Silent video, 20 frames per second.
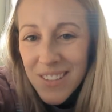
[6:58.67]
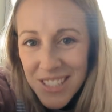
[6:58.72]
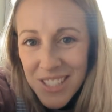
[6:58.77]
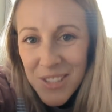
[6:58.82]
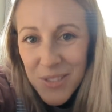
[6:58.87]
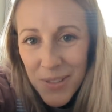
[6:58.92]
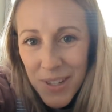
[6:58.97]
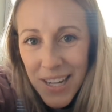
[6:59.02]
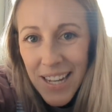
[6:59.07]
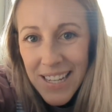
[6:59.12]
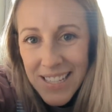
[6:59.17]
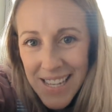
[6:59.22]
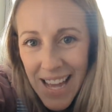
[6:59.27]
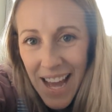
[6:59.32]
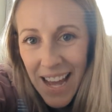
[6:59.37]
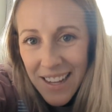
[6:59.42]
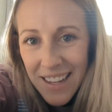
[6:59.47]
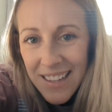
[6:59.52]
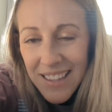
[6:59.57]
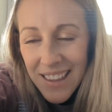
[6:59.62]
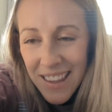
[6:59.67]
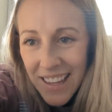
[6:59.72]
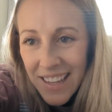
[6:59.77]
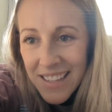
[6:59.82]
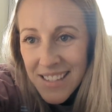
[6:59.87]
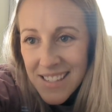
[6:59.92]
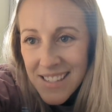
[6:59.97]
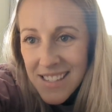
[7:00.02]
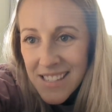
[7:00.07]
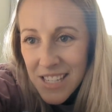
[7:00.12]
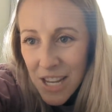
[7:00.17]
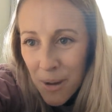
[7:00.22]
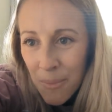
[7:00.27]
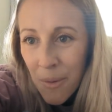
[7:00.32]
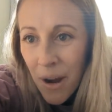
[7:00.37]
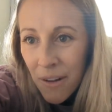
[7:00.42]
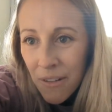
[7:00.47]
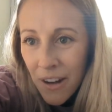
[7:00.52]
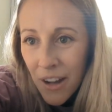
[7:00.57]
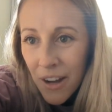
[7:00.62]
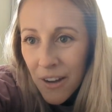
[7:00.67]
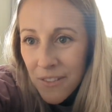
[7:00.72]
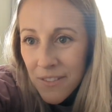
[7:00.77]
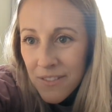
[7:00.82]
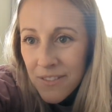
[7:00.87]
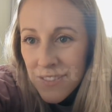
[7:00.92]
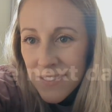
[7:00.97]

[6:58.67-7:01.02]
just re-attack this tomorrow.